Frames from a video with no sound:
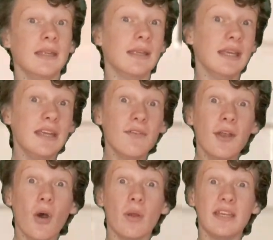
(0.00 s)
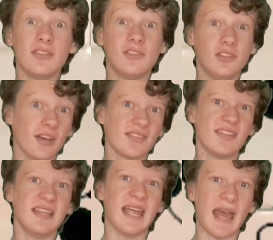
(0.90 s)
Even though he's just
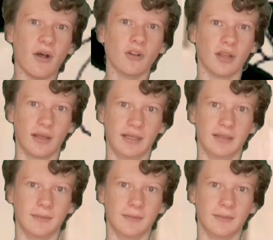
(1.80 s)
an outline,